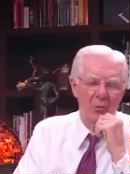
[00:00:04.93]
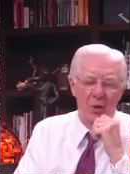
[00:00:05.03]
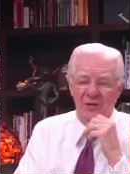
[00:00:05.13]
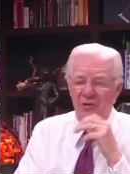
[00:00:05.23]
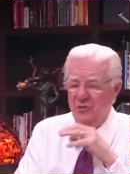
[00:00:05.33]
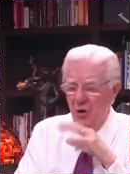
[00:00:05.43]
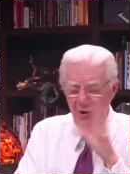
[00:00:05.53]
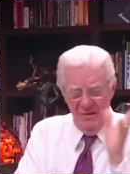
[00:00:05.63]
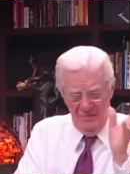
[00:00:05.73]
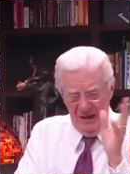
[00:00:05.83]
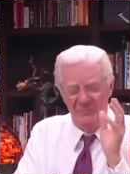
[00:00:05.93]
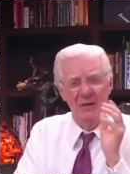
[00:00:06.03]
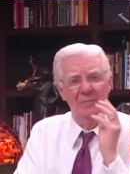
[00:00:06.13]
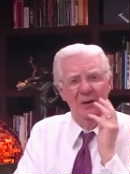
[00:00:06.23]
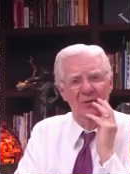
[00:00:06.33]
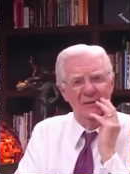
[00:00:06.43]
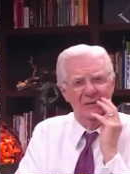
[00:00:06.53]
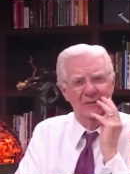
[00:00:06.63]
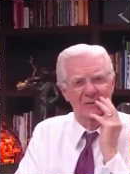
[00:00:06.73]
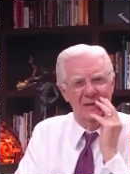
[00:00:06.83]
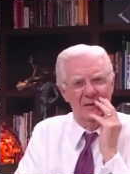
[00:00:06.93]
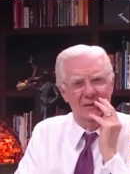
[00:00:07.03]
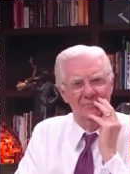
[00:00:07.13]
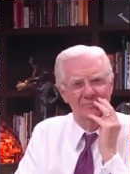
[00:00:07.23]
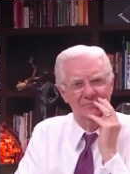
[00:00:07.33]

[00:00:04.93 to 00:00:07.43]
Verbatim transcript: when you don't even have the ability to think.